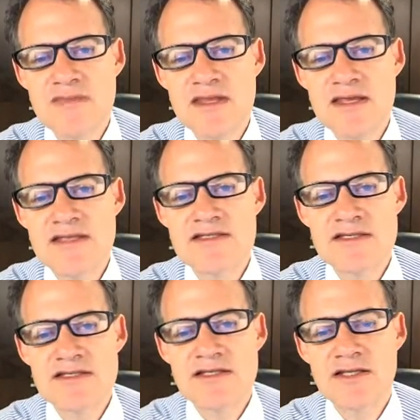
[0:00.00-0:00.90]

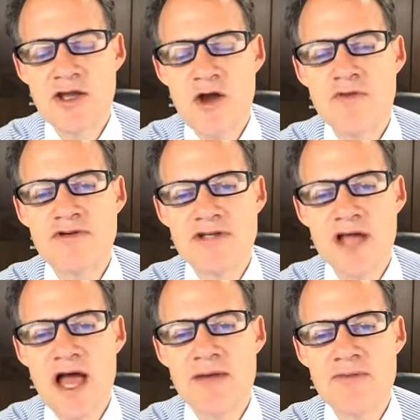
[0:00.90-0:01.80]
consistently over
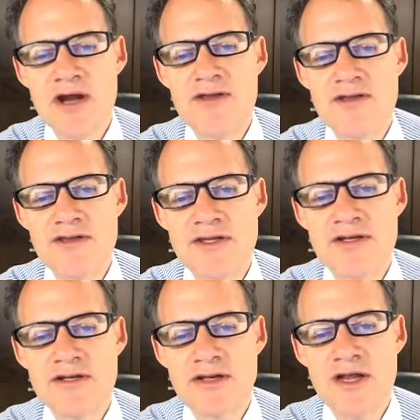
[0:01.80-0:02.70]
time rather
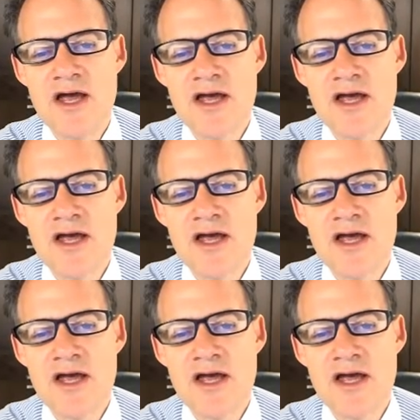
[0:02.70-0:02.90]
than